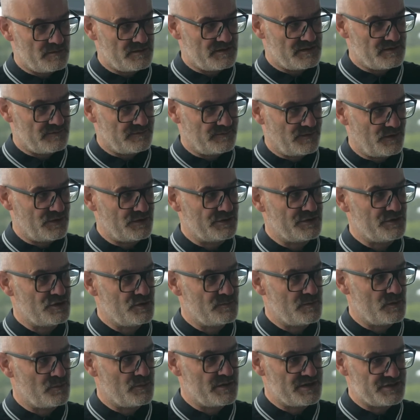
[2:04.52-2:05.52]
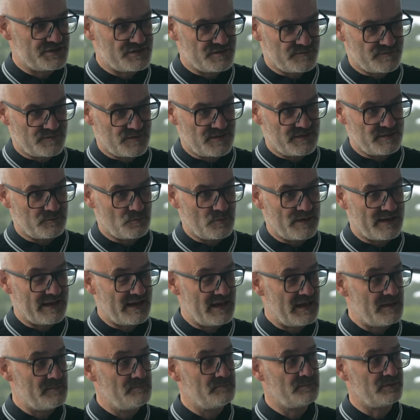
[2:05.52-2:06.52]
the volume in which the front wing
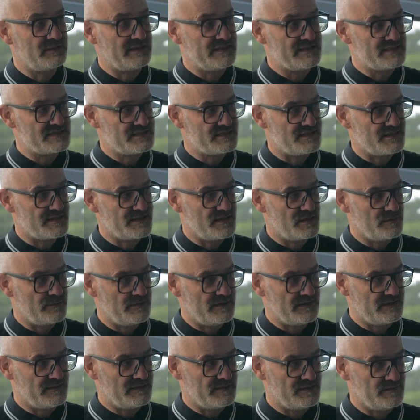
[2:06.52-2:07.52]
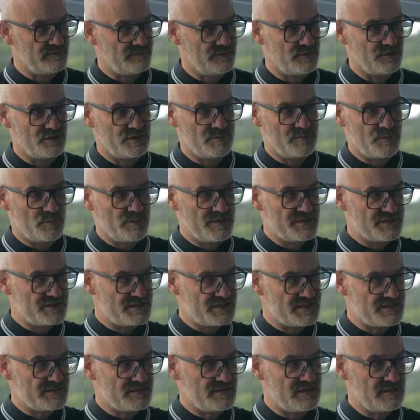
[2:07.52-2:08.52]
end plates can go in, the volume in which
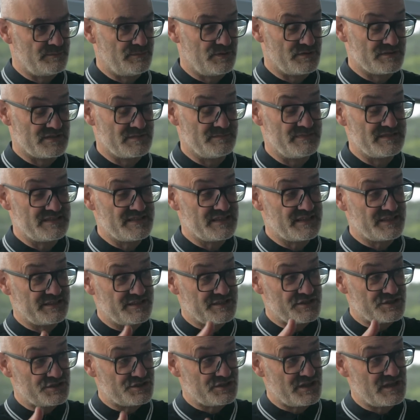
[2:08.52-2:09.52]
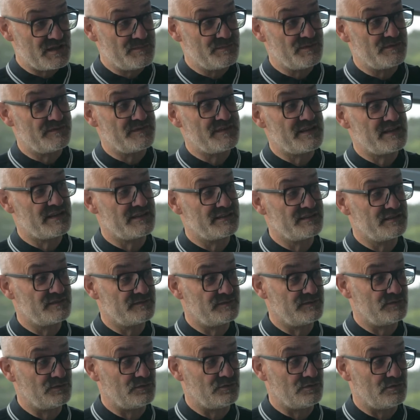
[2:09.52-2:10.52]
the side pods, and particularly the shape of the
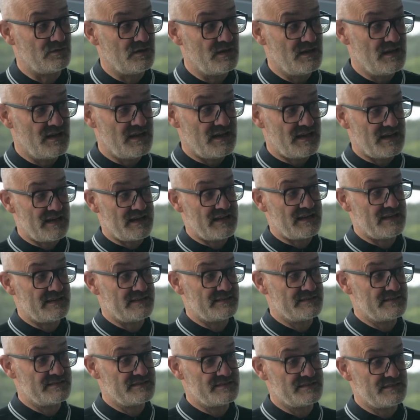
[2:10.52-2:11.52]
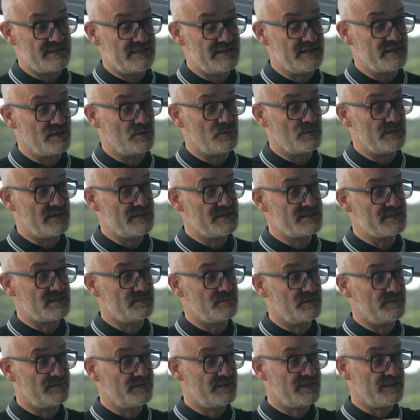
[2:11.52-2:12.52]
underfloor, and equally
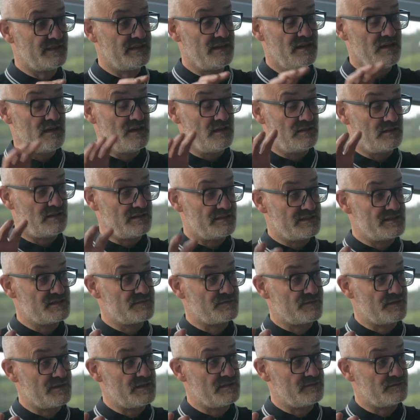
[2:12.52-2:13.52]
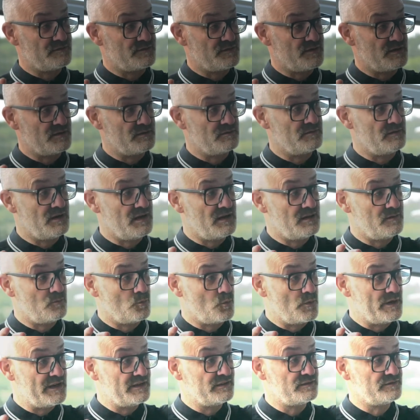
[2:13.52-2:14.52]
some of the, like these front
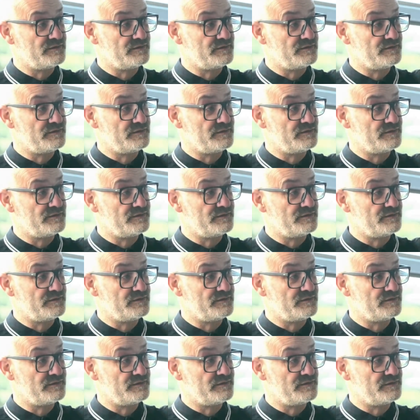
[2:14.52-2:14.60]
wheel